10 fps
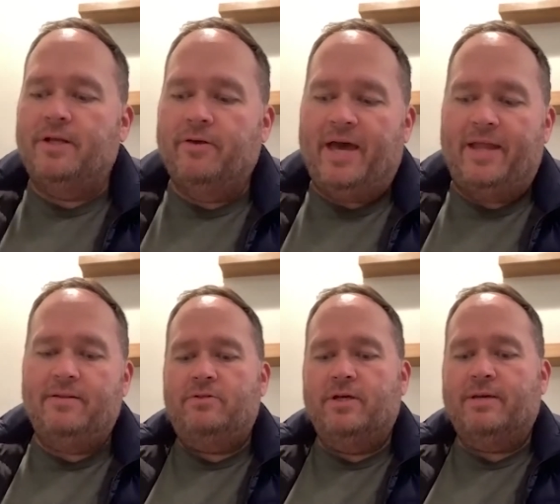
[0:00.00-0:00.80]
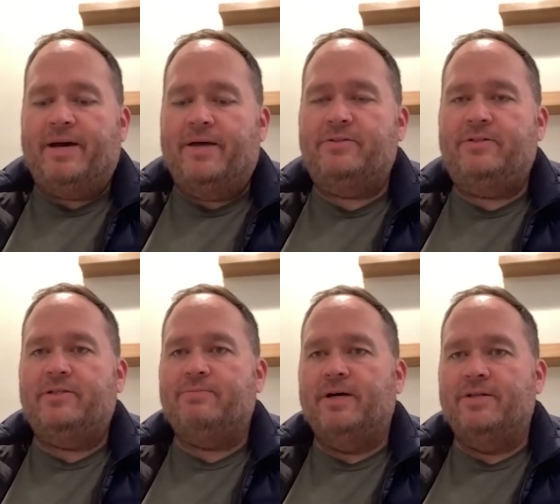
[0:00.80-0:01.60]
You know, that took about
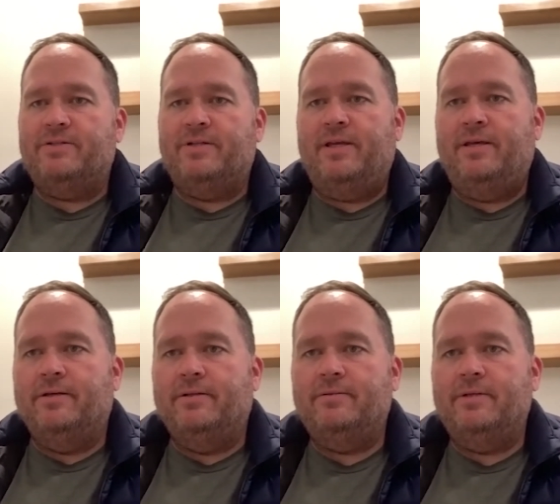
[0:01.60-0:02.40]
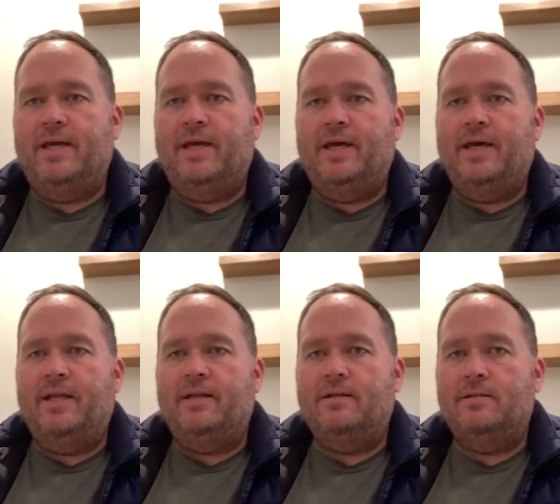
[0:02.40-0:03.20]
six months to heal,
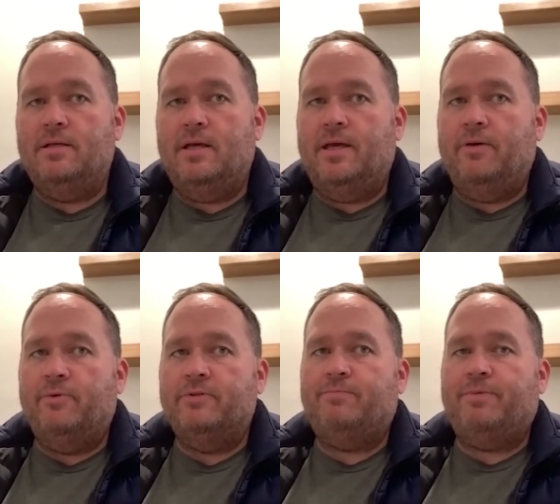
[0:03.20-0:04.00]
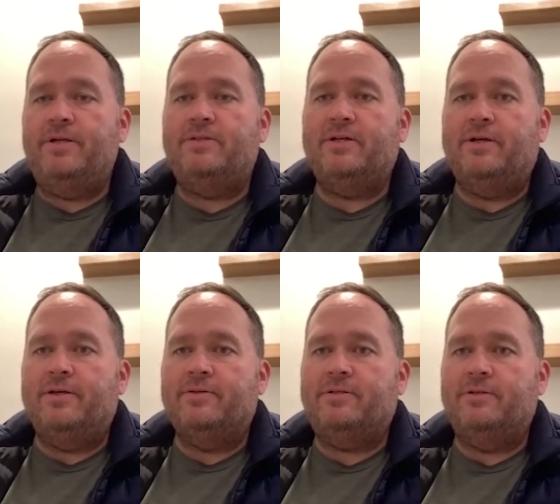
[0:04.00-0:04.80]
and it was pretty
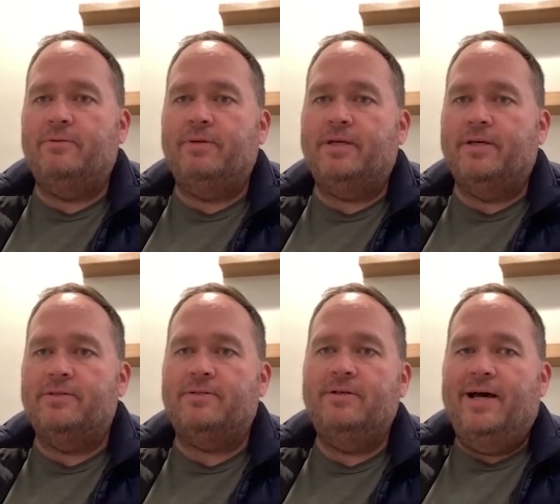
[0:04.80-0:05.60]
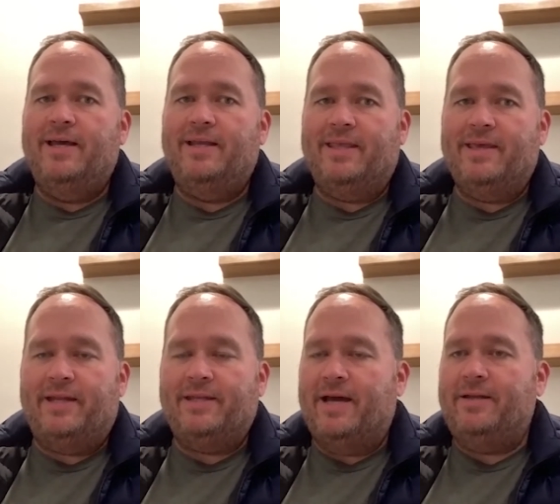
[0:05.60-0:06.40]
serious too, because I
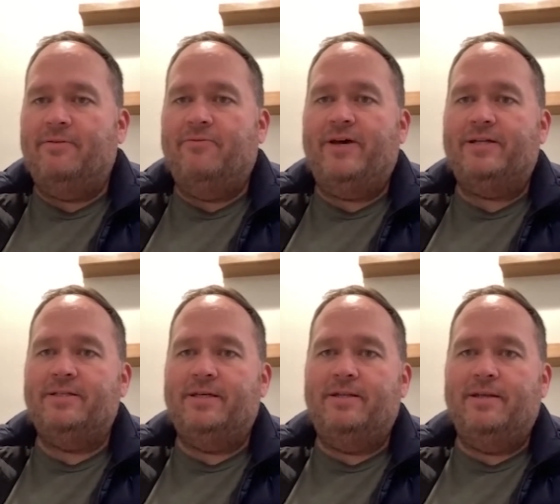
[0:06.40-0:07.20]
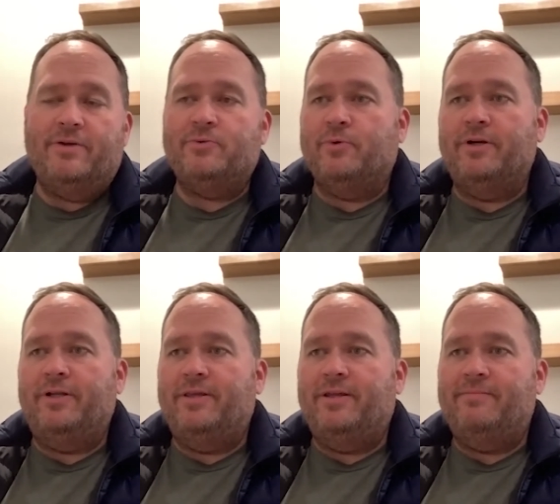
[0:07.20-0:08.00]
had gotten infected. I was
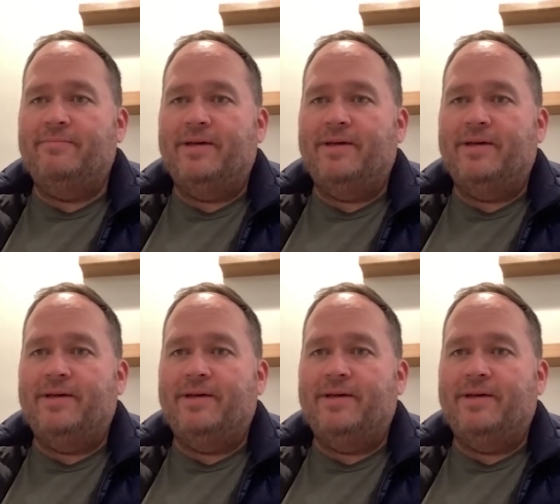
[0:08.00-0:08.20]
worried that